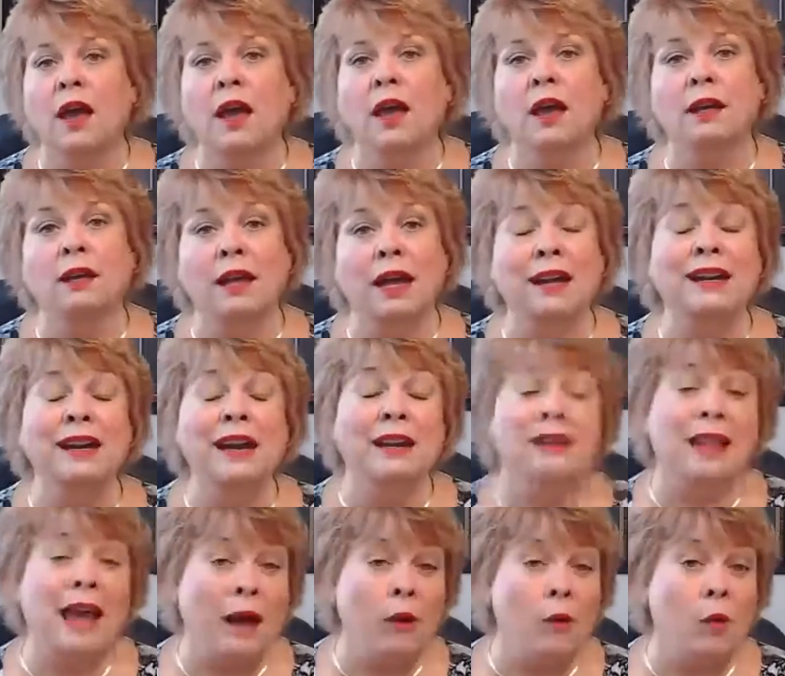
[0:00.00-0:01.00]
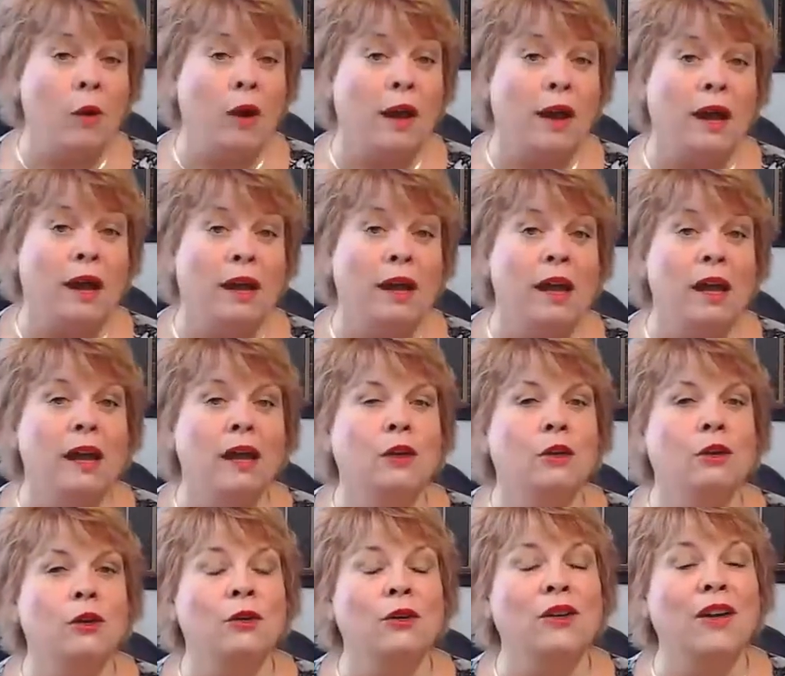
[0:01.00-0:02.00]
And in that way,
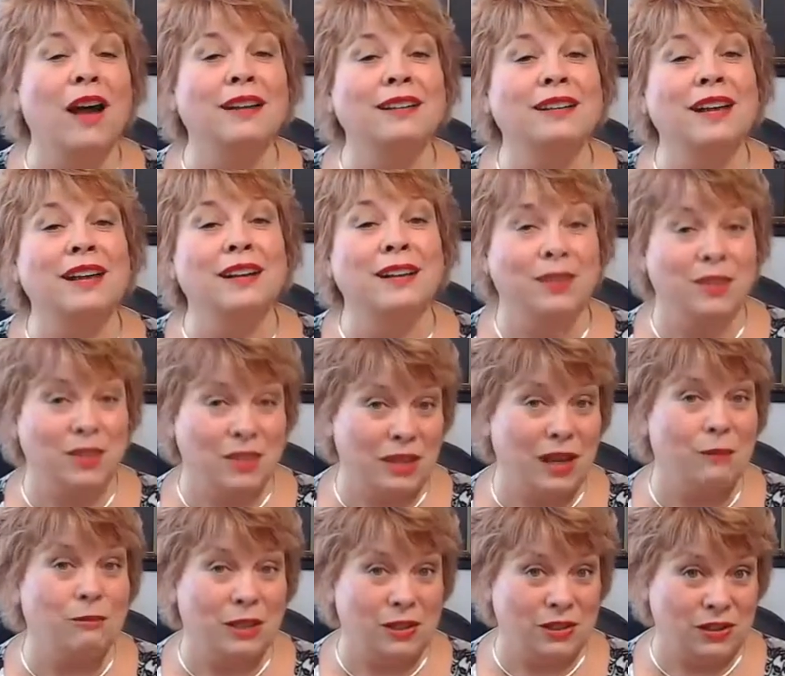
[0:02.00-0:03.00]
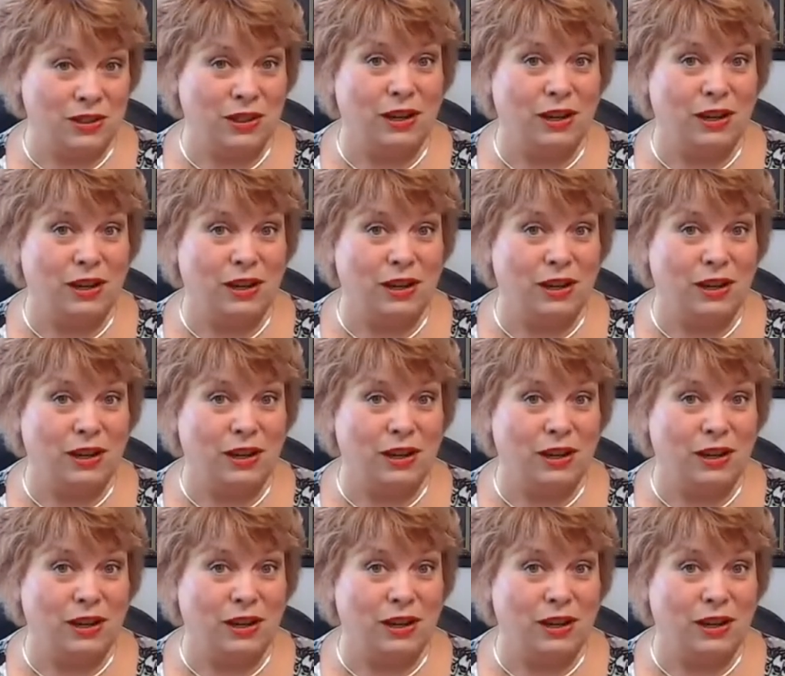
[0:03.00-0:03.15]
you're not getting the same list